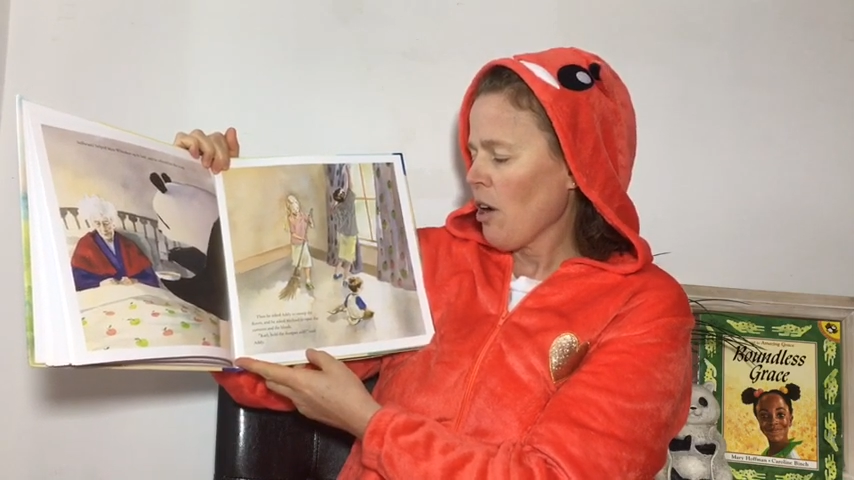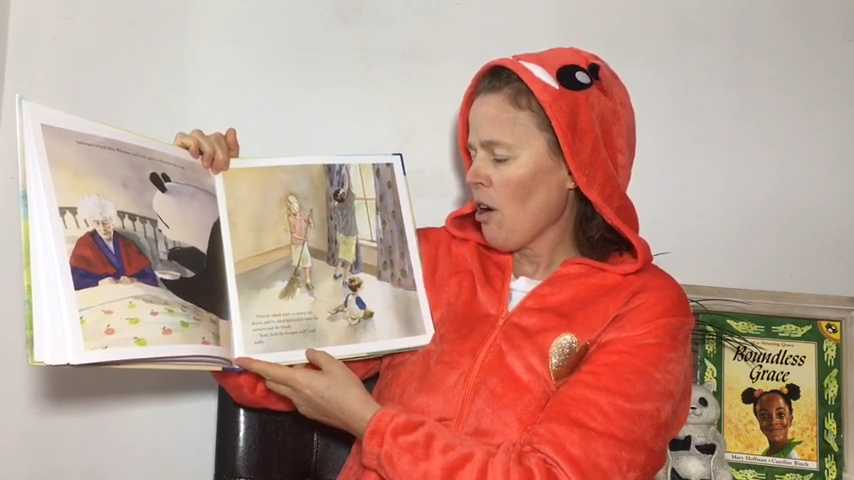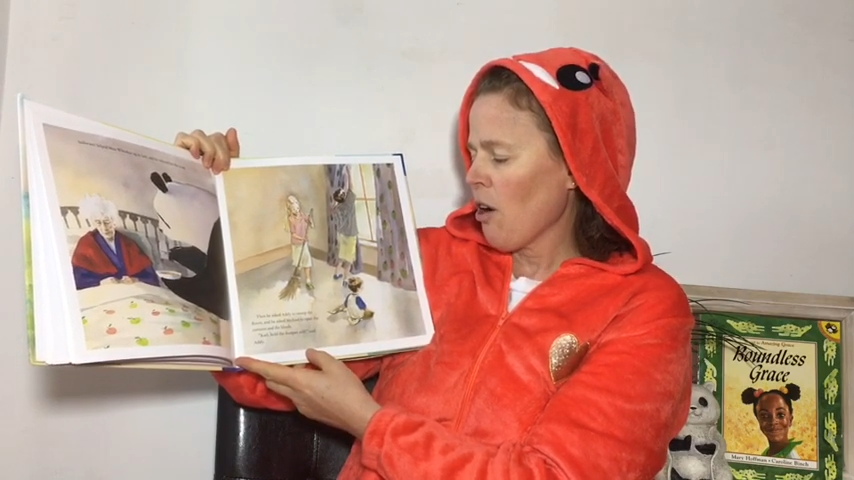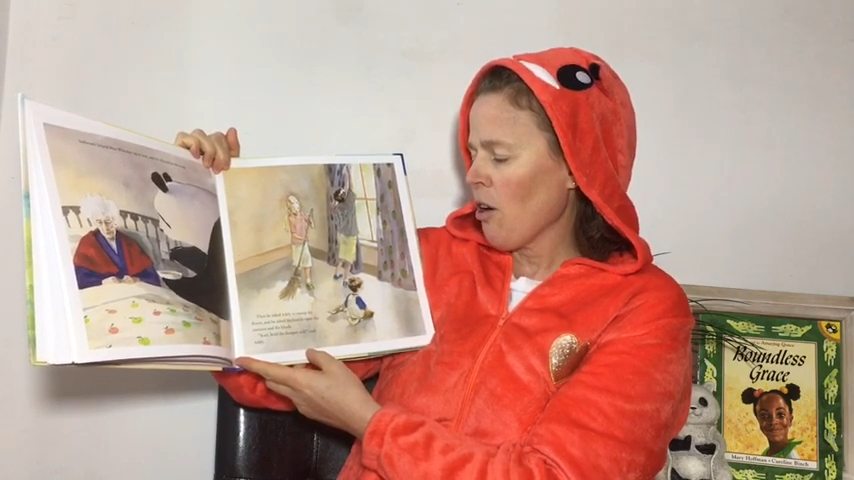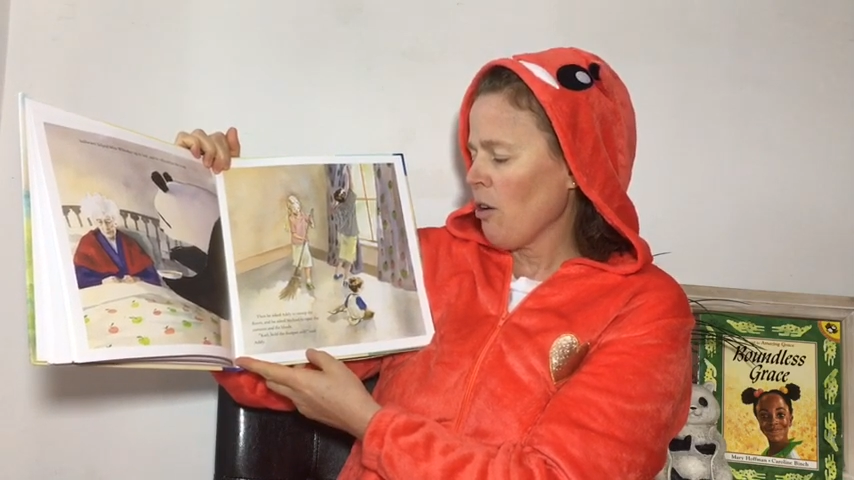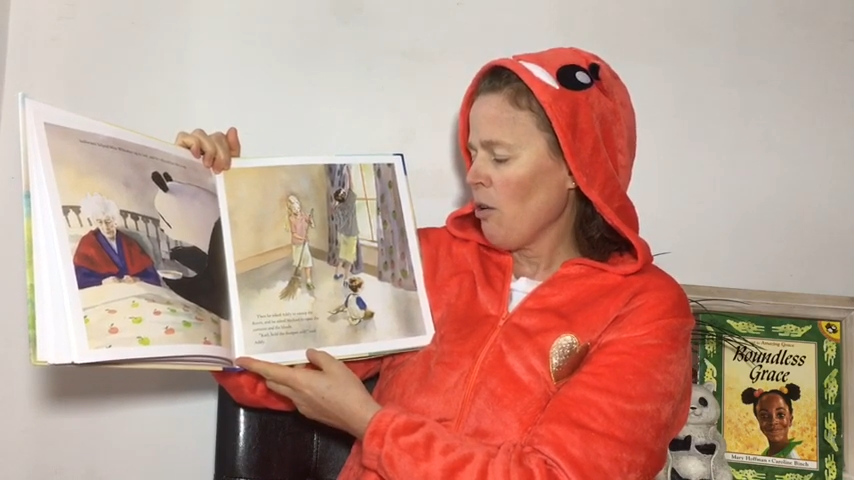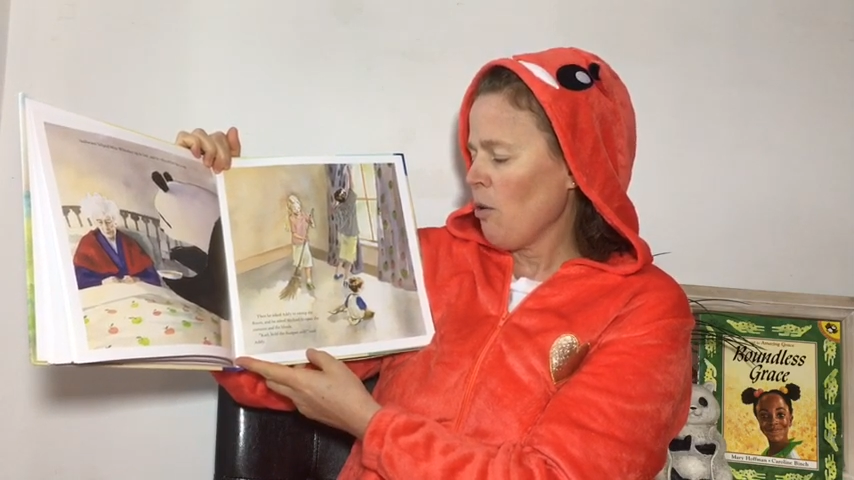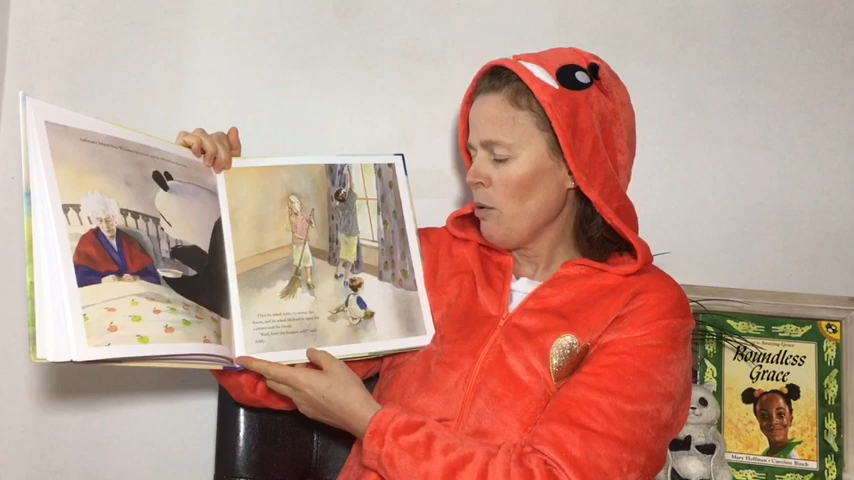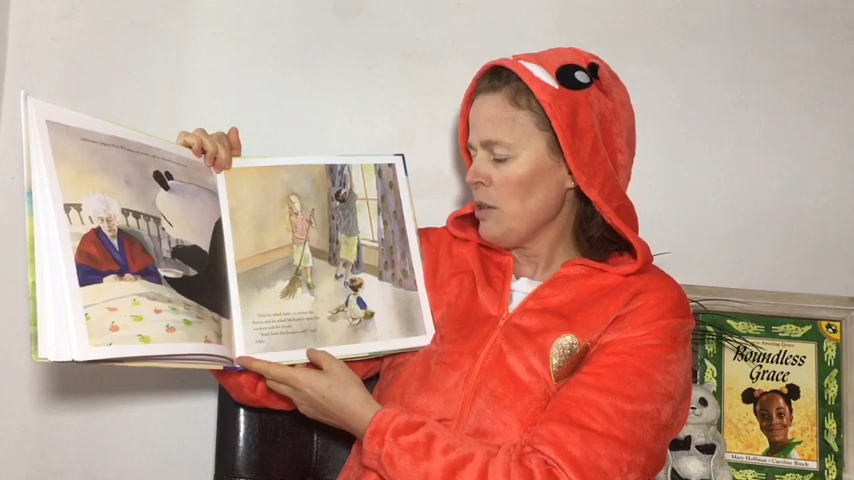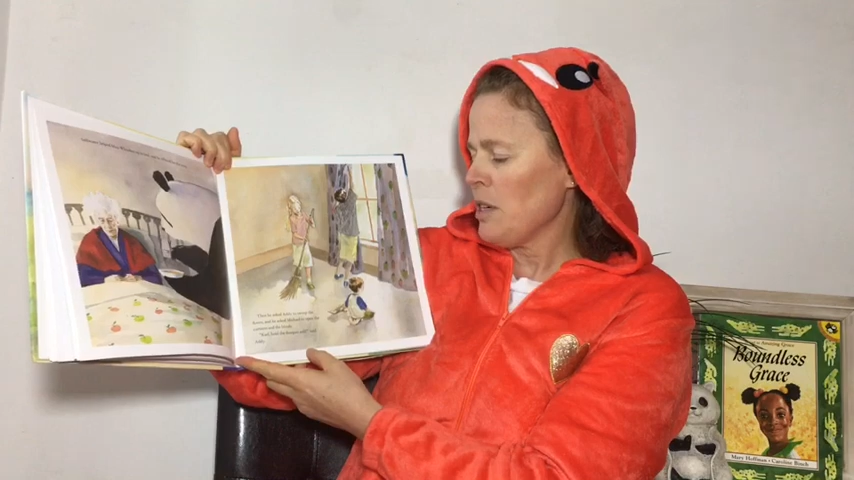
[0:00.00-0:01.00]
Karl,
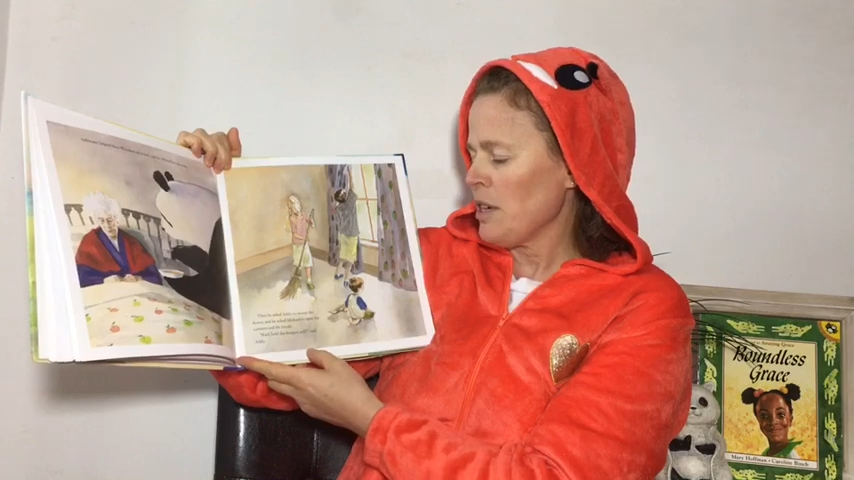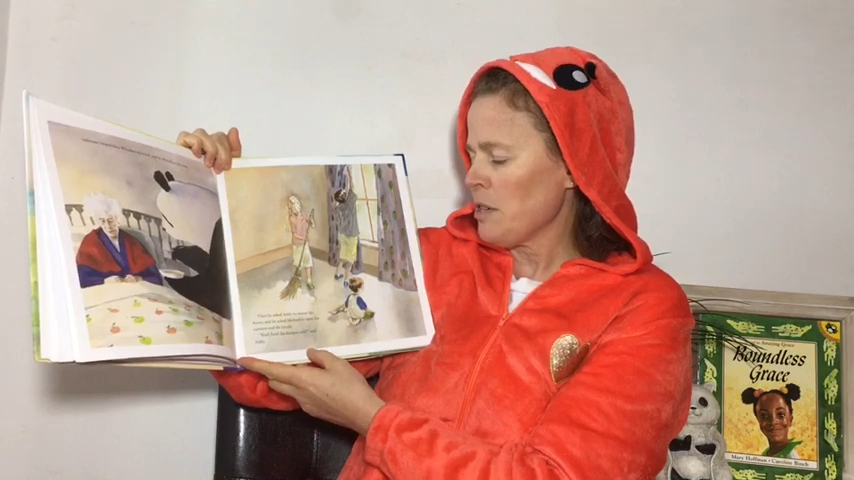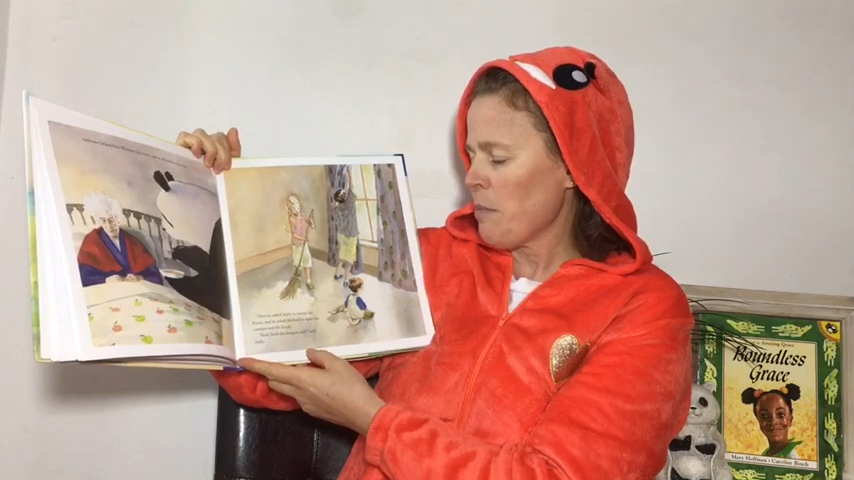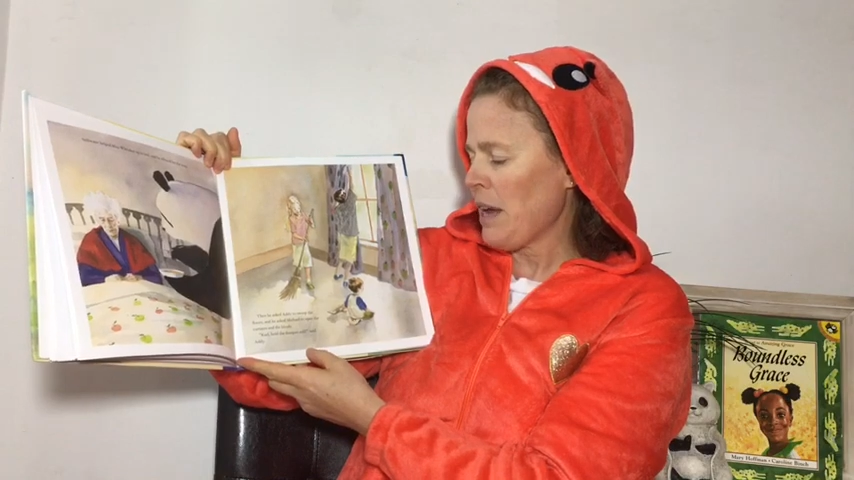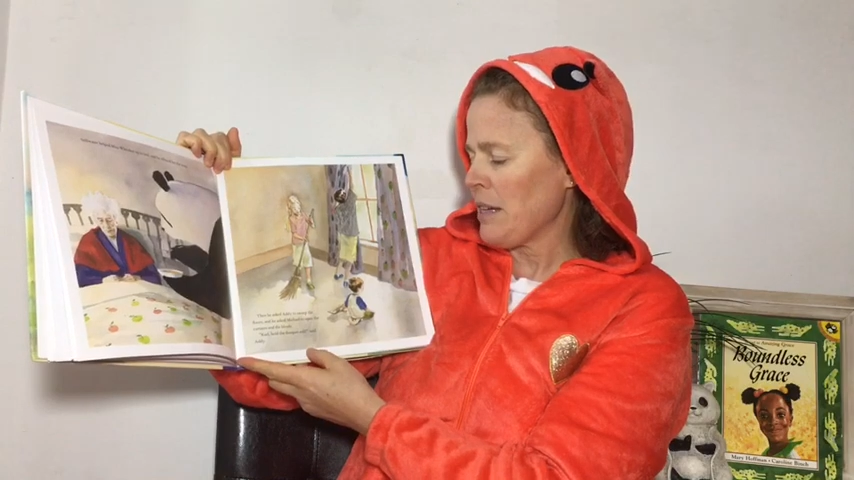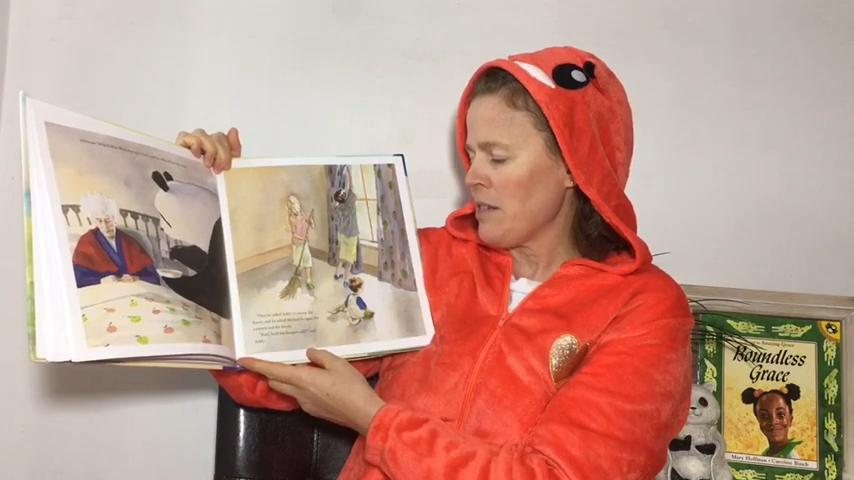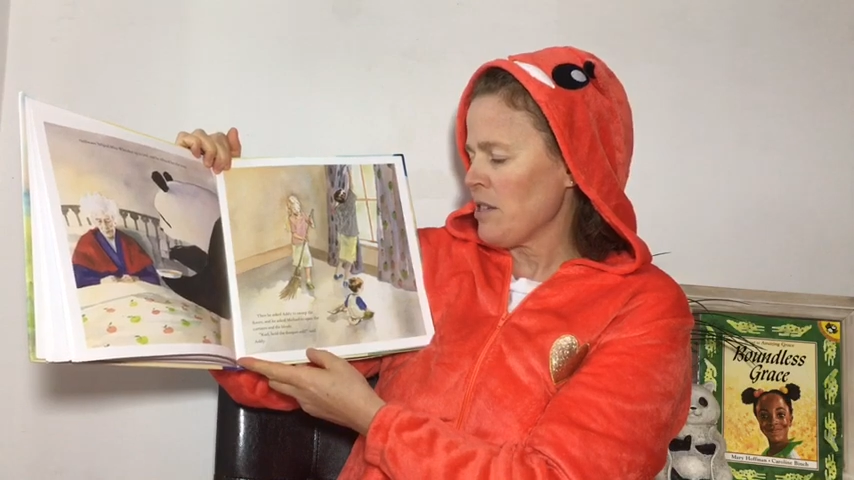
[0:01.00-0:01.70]
hold the dustpan